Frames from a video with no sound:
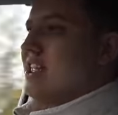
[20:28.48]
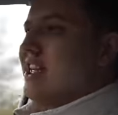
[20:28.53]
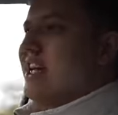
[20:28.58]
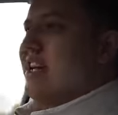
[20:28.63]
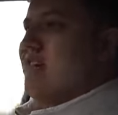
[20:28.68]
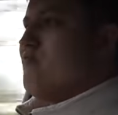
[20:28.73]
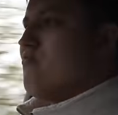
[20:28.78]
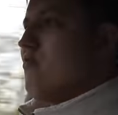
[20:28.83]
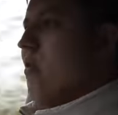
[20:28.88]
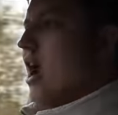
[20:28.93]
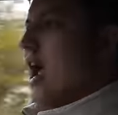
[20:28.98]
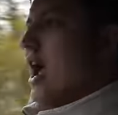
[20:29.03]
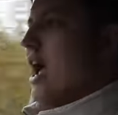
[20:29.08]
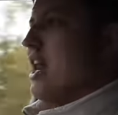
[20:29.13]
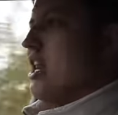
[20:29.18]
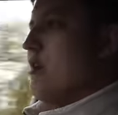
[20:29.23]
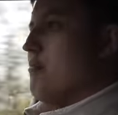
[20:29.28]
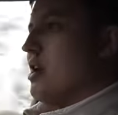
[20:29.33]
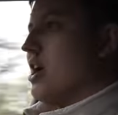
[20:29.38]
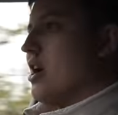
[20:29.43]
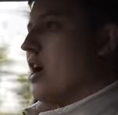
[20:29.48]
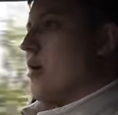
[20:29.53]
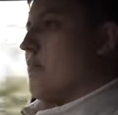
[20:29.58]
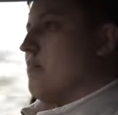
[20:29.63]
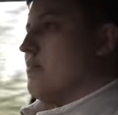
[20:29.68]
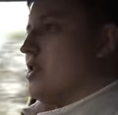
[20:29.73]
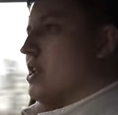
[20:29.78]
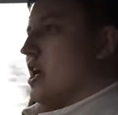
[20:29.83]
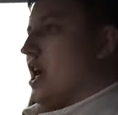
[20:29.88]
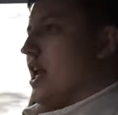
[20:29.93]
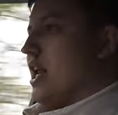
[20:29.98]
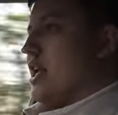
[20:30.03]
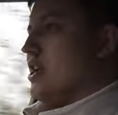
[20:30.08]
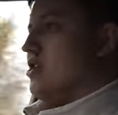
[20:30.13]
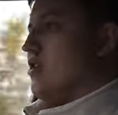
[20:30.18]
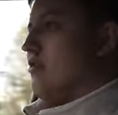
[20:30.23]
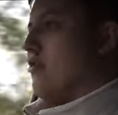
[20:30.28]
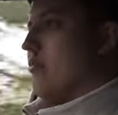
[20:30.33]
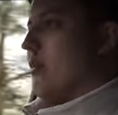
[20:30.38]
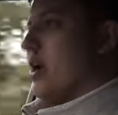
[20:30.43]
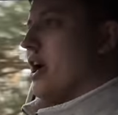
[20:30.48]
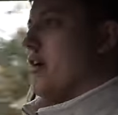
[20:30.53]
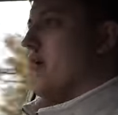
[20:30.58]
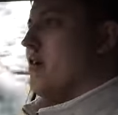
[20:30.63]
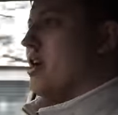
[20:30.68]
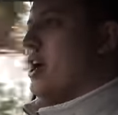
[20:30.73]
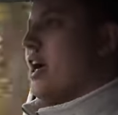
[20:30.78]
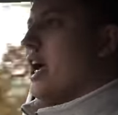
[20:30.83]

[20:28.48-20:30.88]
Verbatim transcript: it rarely becomes an issue for me.